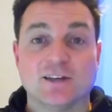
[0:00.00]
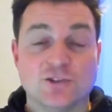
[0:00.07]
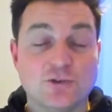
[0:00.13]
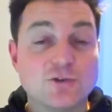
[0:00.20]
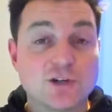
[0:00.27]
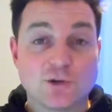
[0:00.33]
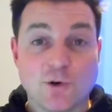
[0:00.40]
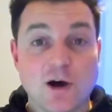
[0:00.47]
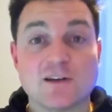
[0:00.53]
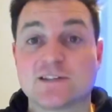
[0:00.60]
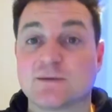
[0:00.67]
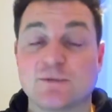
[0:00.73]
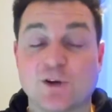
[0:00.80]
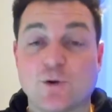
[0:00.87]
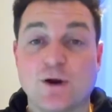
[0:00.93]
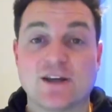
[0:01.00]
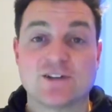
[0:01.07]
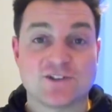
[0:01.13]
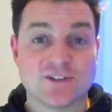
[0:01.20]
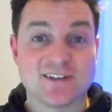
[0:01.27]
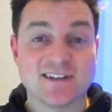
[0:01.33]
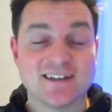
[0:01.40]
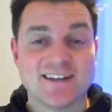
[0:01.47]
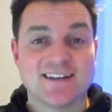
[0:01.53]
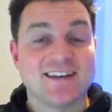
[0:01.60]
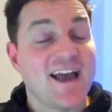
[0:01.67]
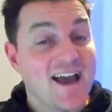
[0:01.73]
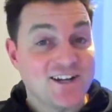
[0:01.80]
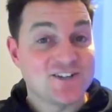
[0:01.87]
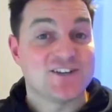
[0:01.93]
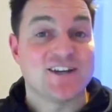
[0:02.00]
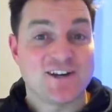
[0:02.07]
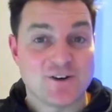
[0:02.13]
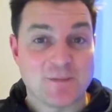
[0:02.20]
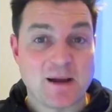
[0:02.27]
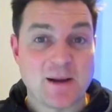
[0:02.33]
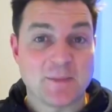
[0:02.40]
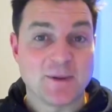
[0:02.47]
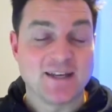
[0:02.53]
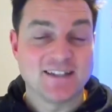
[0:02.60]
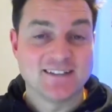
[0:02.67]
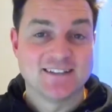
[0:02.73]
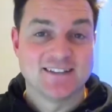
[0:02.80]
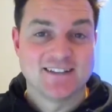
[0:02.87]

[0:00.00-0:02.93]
you're going to ask them the question, how did you hear about me?